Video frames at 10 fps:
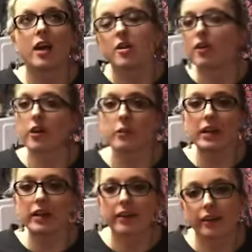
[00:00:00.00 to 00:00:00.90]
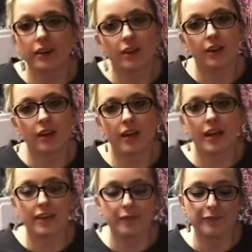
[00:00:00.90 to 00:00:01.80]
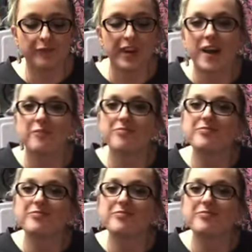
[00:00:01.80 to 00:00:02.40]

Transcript: a great week. And yeah,